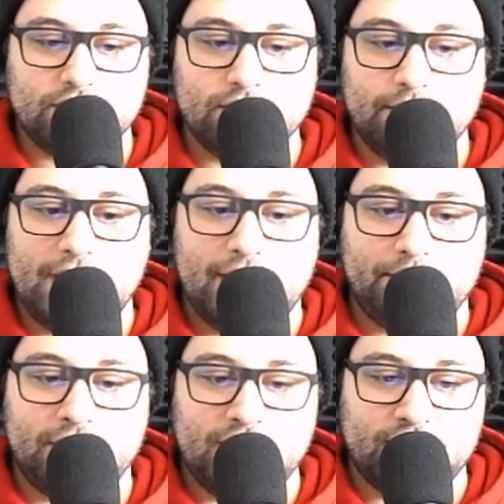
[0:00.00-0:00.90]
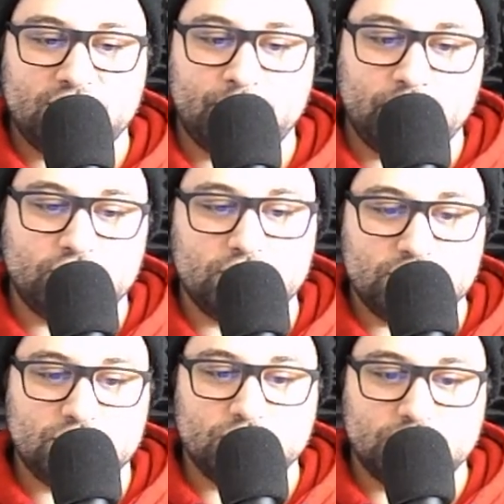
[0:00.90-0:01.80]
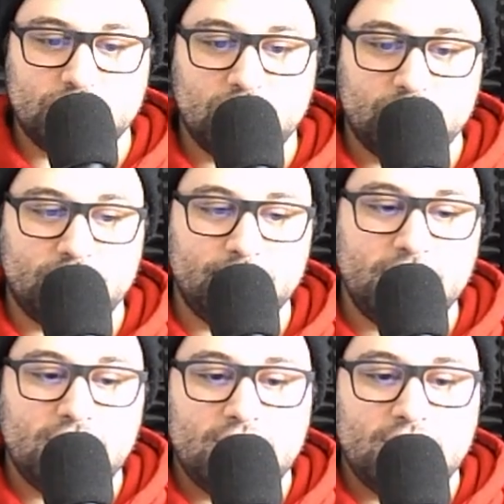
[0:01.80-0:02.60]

map that supposedly shows Agartha,